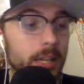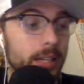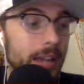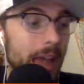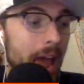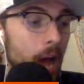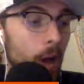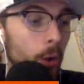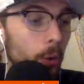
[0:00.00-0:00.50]

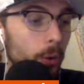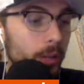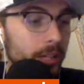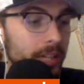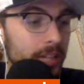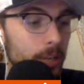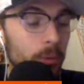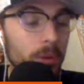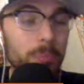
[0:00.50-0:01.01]
Now,
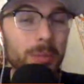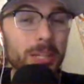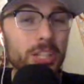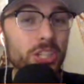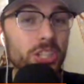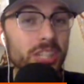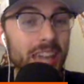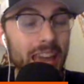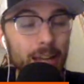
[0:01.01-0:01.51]
he would be
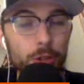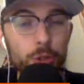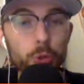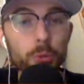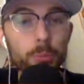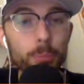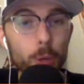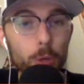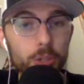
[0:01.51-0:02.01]

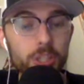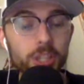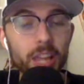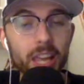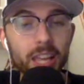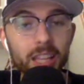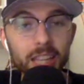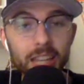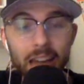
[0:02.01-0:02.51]
scheduled most
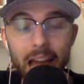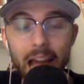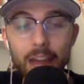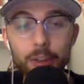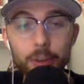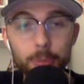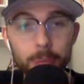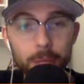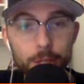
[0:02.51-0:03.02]
likely to
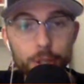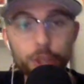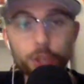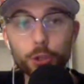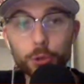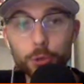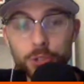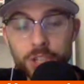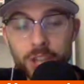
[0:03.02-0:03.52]
either pitch
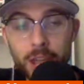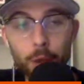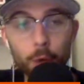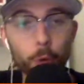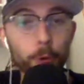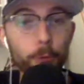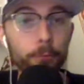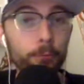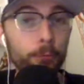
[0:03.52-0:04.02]
Thursday
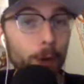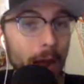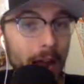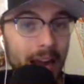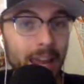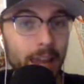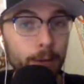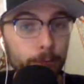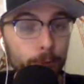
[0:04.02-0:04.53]
or
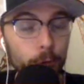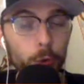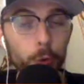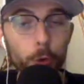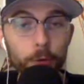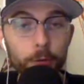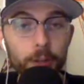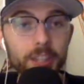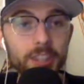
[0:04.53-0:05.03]
Friday for
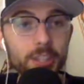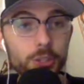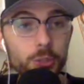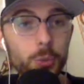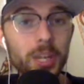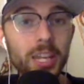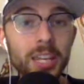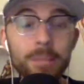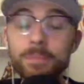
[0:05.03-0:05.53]
Norfolk this
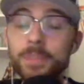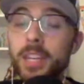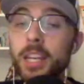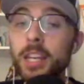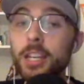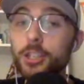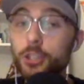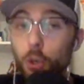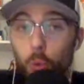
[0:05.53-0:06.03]
week.
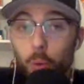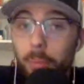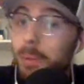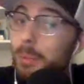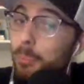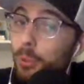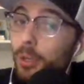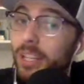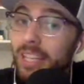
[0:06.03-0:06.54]
So it would
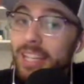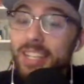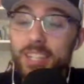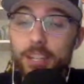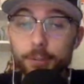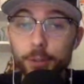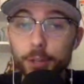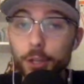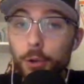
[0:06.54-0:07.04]
be pretty
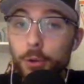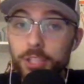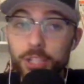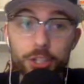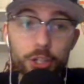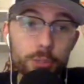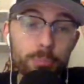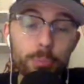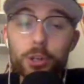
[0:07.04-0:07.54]
easy for the O's to
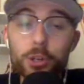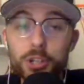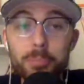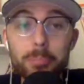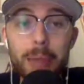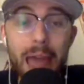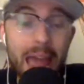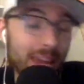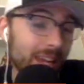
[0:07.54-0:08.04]
just push
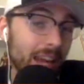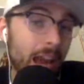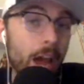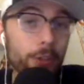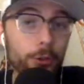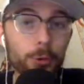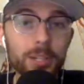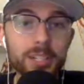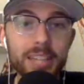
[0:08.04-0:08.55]
him back
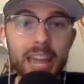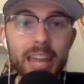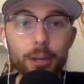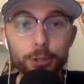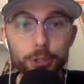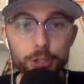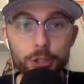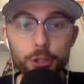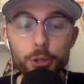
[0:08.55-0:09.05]
either a day
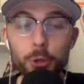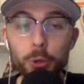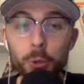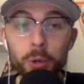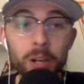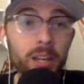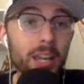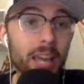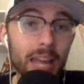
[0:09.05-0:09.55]
or
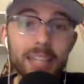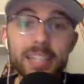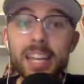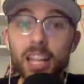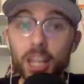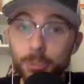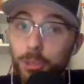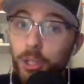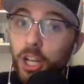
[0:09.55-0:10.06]
two and
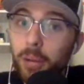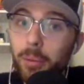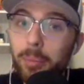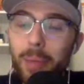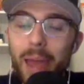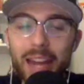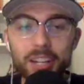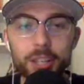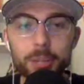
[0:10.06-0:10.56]
tell him, you're coming
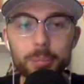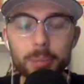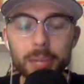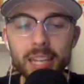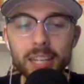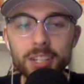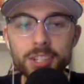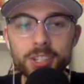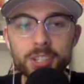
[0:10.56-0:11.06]
back to the
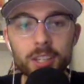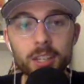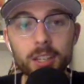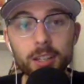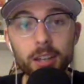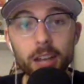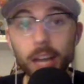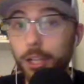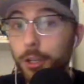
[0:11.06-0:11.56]
bigs.
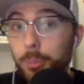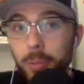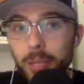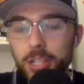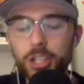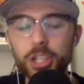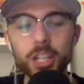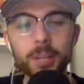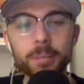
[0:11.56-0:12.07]
You're
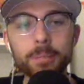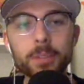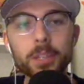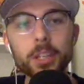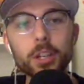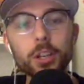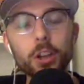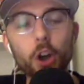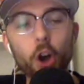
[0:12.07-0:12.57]
pitching
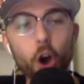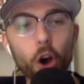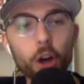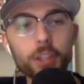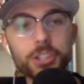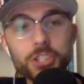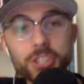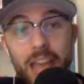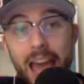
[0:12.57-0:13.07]

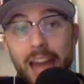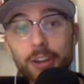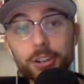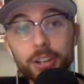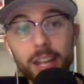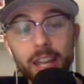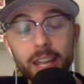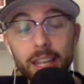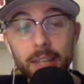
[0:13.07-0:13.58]
on
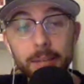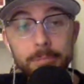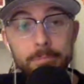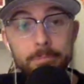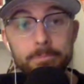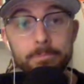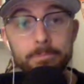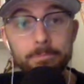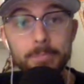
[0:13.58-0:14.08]
Saturday.
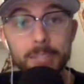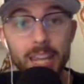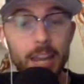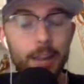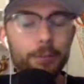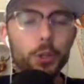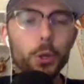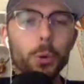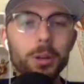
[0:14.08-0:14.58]

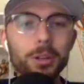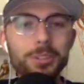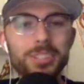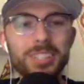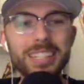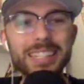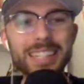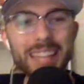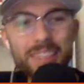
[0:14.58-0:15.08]
If the
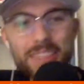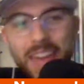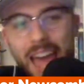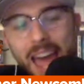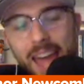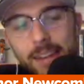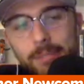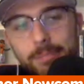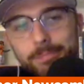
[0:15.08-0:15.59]
Orioles did
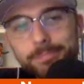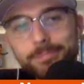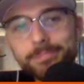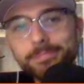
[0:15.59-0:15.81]
that,